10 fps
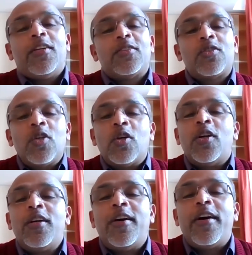
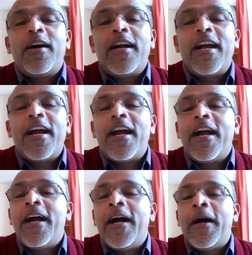So
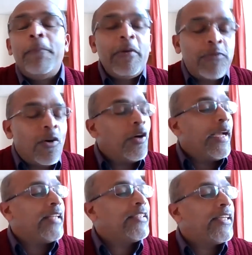uh,
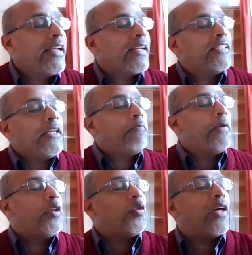before entering deep
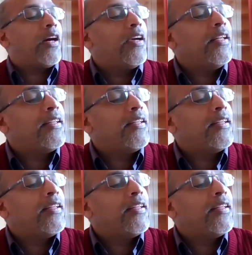into the,